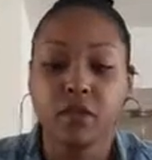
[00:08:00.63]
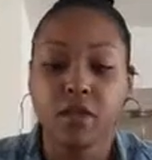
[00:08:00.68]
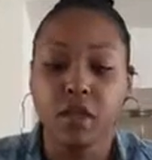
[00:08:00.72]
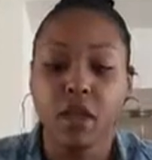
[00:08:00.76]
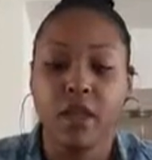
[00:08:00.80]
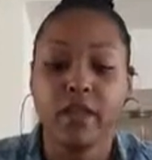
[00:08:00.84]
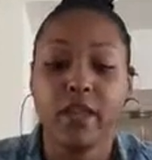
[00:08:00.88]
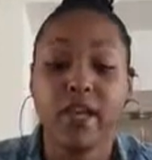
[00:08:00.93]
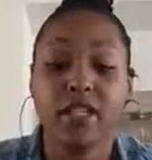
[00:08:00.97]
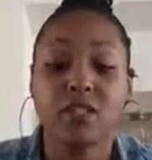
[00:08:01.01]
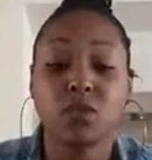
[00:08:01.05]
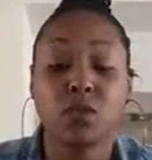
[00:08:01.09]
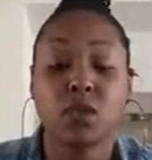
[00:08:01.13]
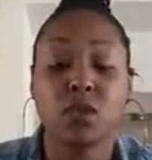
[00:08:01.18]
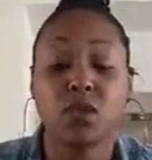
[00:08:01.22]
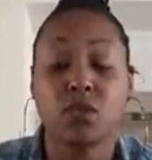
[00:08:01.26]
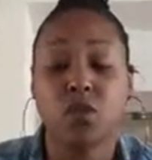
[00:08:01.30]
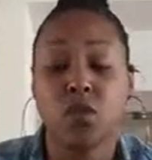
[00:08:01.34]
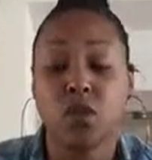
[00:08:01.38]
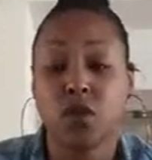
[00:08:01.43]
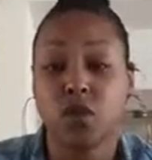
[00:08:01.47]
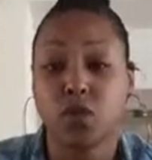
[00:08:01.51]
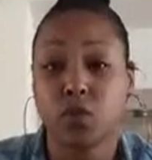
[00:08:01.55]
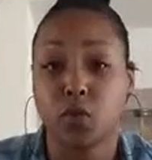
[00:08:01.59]
That's what a
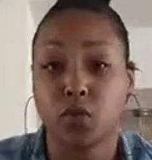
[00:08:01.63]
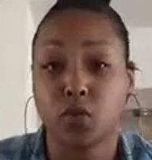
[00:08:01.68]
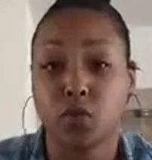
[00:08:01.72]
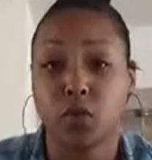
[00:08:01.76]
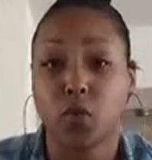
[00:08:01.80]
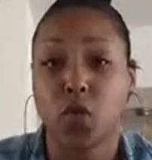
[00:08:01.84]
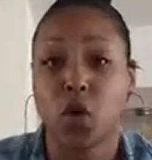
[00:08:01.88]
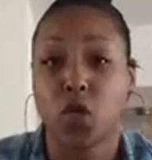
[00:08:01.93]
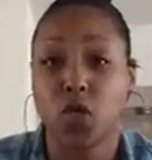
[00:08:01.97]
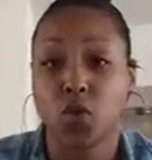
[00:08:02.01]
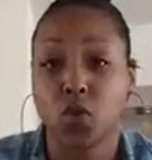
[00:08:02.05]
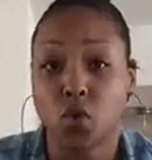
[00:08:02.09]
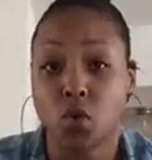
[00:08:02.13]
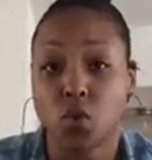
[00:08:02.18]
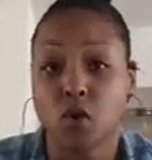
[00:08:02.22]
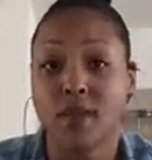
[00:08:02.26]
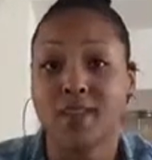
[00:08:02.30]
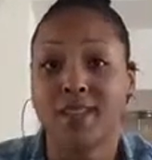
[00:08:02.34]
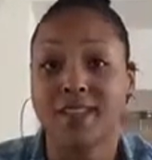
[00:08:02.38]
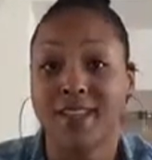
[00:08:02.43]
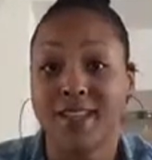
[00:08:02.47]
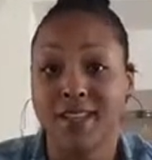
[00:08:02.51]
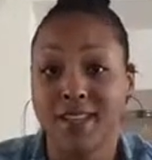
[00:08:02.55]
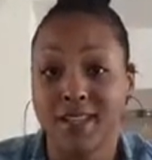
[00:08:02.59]
Taurus will do. A
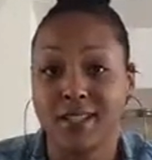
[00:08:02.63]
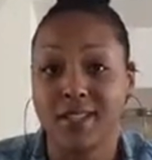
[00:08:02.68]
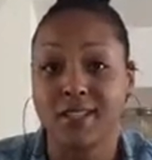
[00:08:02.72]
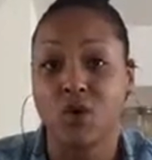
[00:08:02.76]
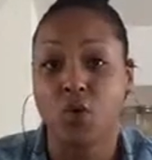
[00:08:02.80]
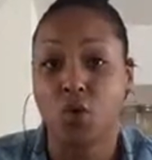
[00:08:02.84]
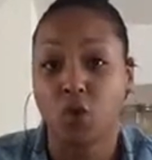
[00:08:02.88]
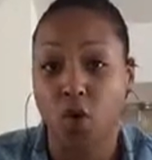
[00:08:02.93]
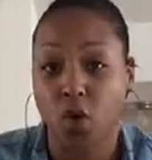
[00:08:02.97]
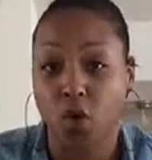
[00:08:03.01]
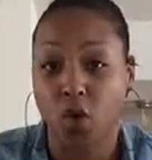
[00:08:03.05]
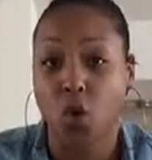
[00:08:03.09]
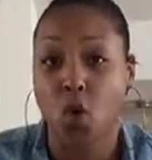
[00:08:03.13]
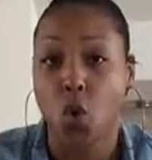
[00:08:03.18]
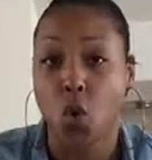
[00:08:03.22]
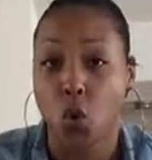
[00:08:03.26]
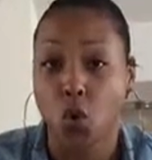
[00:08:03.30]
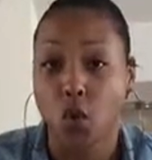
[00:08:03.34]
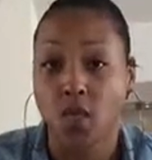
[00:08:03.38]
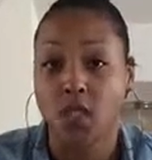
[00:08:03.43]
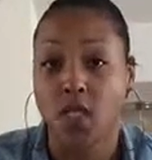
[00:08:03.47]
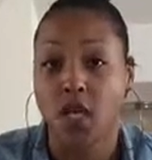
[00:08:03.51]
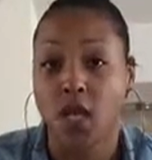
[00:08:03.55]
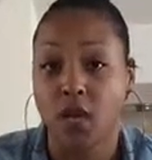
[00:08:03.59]
Taurus is the
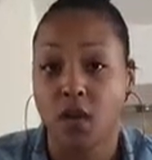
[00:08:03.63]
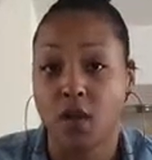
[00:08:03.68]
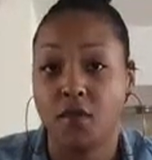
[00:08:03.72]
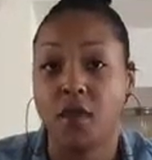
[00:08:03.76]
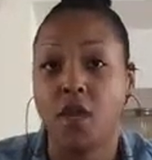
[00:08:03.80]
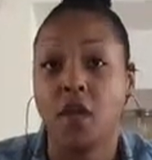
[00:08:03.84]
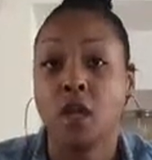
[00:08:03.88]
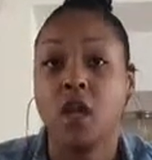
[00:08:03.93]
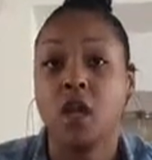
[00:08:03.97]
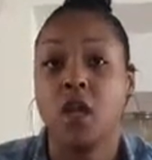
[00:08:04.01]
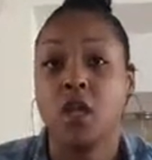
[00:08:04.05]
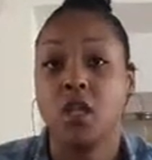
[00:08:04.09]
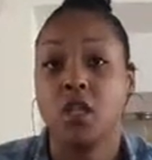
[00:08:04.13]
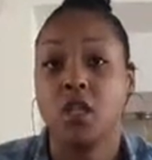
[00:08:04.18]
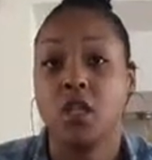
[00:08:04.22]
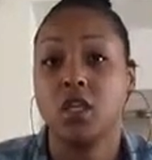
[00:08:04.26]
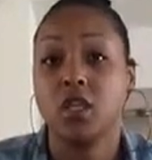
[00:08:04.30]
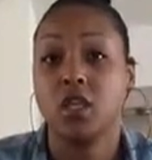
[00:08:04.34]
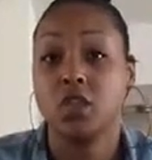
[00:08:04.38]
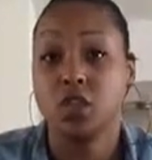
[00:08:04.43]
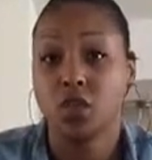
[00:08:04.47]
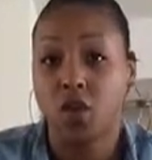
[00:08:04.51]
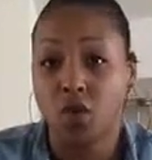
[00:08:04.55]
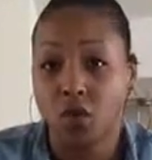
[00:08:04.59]
workhorse of the
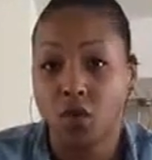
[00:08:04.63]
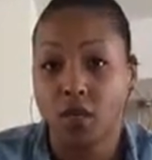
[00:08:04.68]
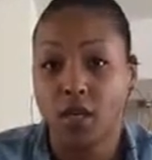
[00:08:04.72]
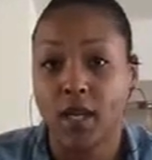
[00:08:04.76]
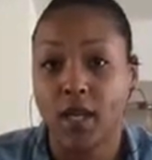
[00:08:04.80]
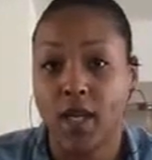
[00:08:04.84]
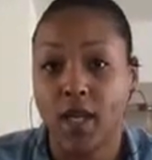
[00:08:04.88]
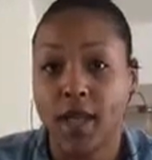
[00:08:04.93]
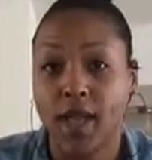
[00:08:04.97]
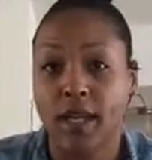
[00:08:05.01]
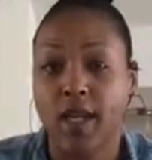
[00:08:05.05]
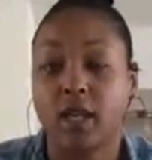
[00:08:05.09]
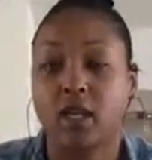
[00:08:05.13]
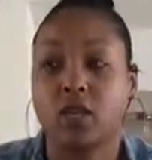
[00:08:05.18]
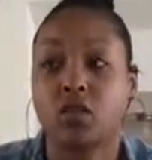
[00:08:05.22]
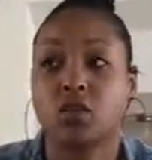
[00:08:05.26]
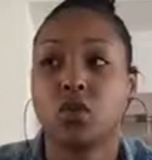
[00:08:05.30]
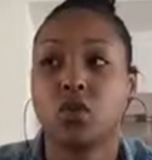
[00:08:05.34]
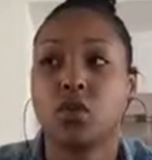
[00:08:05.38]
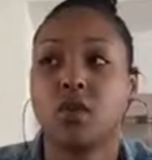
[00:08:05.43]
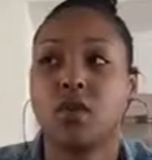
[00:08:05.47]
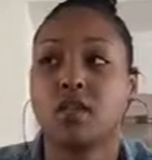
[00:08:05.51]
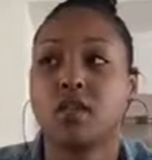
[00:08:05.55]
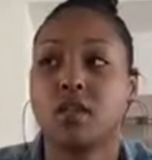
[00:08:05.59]
zodiac. A
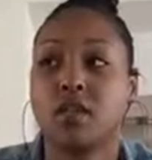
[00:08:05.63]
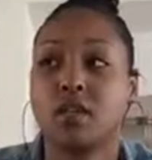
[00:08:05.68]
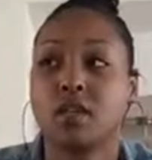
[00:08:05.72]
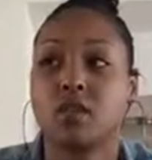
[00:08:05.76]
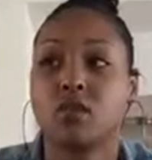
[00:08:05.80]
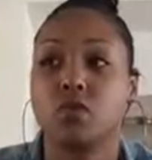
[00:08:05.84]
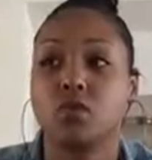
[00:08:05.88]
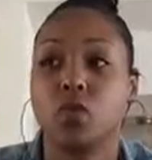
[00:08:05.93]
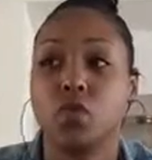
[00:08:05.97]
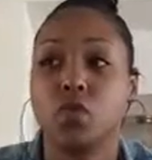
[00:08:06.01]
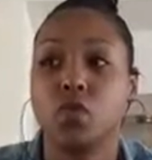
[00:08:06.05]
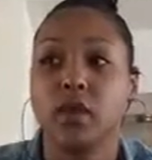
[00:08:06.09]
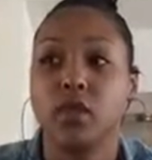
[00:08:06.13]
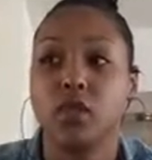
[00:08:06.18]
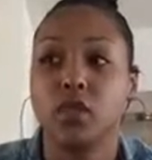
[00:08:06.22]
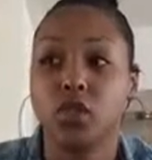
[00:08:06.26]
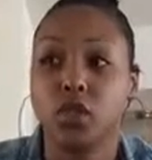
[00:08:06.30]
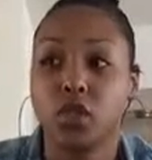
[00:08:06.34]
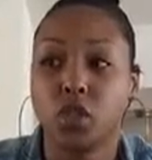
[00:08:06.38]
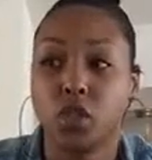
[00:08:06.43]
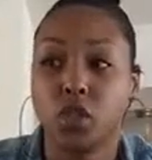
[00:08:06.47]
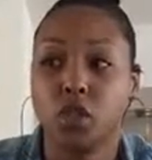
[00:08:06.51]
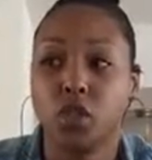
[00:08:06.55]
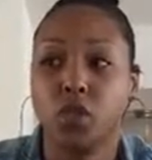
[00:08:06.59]
Taurus is going
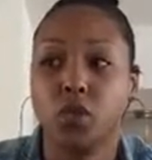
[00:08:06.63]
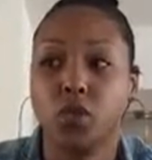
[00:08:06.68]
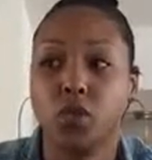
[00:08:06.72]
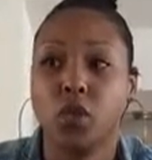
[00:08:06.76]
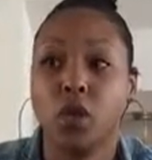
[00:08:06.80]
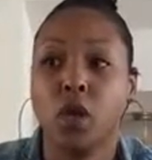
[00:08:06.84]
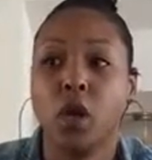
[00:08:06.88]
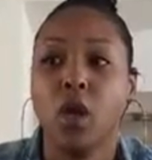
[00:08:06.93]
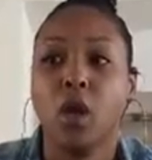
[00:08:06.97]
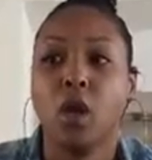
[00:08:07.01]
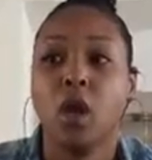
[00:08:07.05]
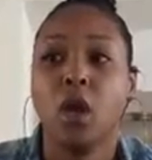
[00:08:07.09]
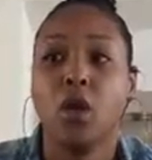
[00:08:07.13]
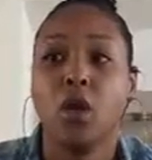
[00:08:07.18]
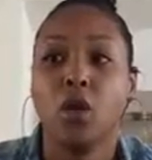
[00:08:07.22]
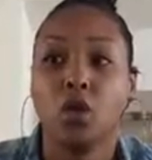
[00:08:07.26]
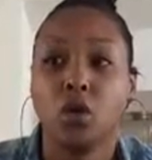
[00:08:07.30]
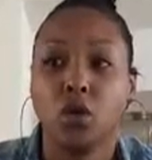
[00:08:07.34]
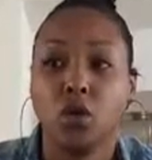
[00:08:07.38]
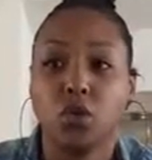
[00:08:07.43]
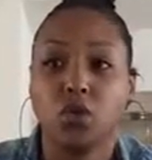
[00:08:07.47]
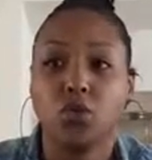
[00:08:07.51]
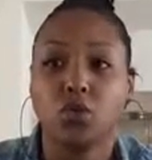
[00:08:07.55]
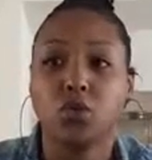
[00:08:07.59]
to
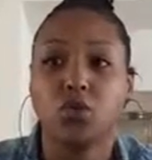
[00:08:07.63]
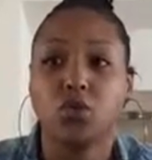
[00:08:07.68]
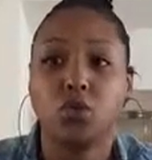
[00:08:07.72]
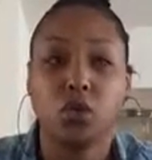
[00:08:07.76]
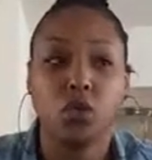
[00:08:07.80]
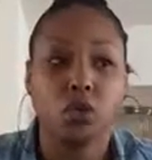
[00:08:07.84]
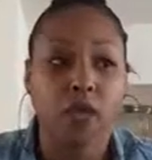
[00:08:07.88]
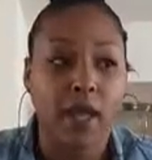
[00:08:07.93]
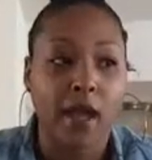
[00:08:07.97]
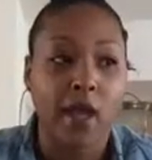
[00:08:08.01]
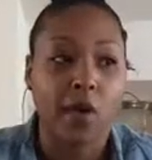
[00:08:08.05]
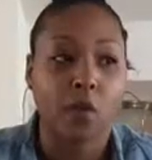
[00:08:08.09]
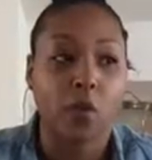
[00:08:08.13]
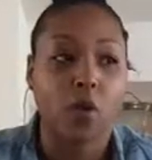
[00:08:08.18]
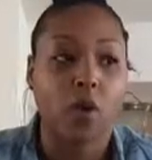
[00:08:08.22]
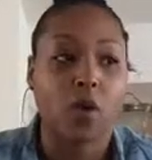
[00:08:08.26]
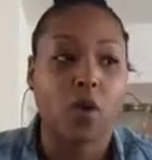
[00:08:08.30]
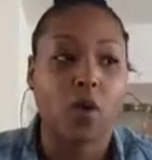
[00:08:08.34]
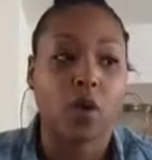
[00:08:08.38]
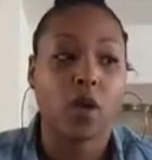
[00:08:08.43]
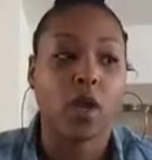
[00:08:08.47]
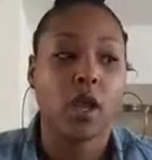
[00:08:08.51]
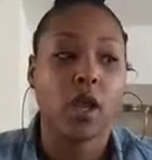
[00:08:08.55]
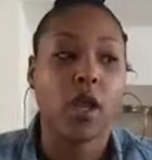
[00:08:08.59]
do that
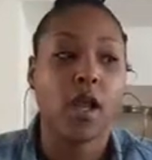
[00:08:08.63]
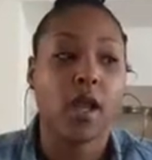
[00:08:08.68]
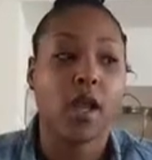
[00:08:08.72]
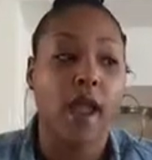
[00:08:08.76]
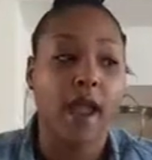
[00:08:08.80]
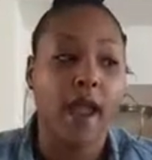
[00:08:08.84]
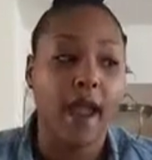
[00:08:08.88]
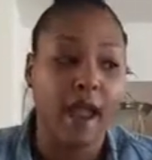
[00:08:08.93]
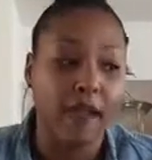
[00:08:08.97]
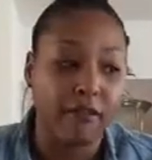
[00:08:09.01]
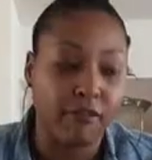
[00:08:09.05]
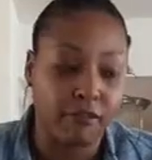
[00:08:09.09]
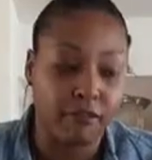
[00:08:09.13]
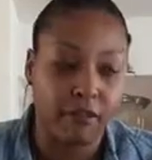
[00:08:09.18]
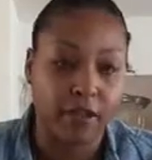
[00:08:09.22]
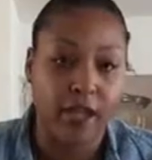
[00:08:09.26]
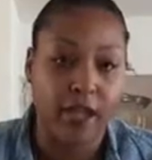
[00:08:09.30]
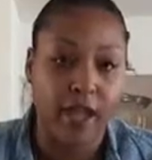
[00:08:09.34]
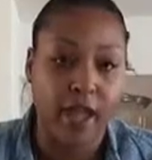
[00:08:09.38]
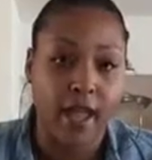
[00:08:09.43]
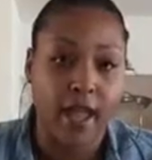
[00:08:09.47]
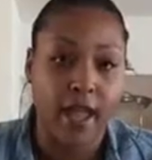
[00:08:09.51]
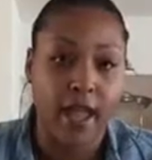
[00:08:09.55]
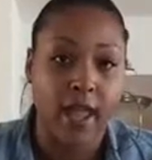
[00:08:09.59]
work every
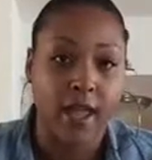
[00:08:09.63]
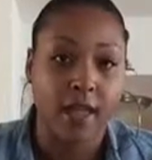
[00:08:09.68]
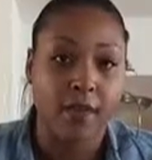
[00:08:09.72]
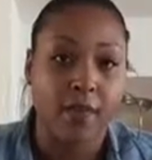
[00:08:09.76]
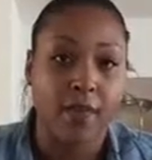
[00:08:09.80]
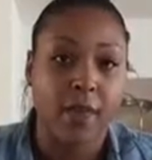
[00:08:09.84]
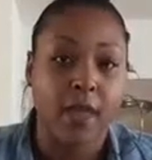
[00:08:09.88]
day.